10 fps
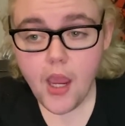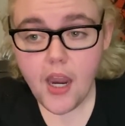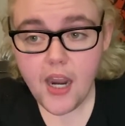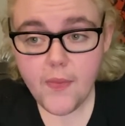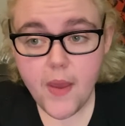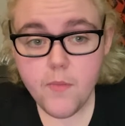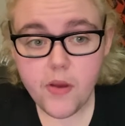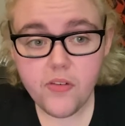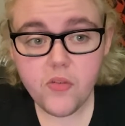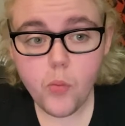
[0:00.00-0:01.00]
And they
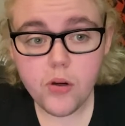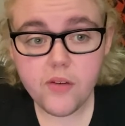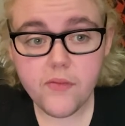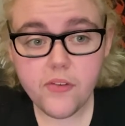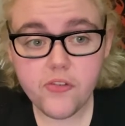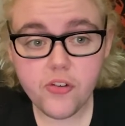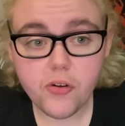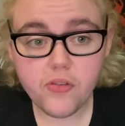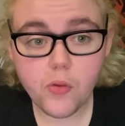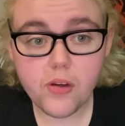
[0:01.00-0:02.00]
must work for the
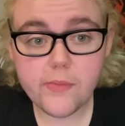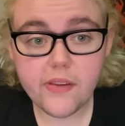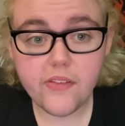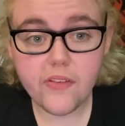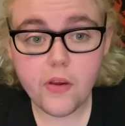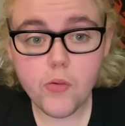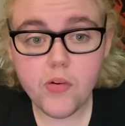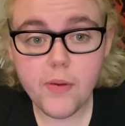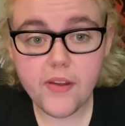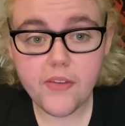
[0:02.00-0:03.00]
church or a business
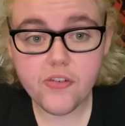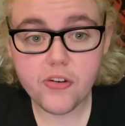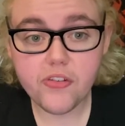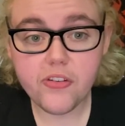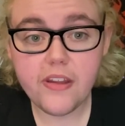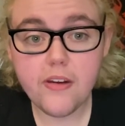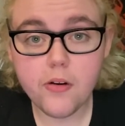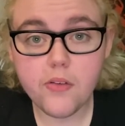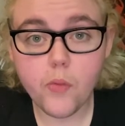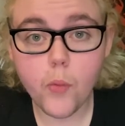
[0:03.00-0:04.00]
owned by the church
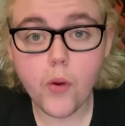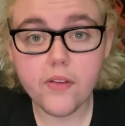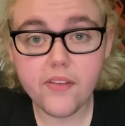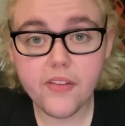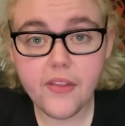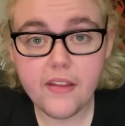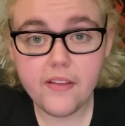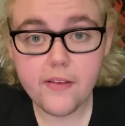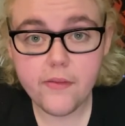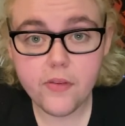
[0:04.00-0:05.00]
leaders once they
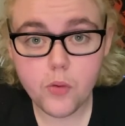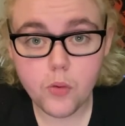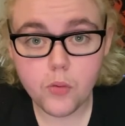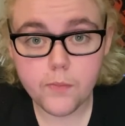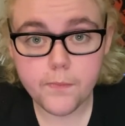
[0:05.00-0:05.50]
leave school.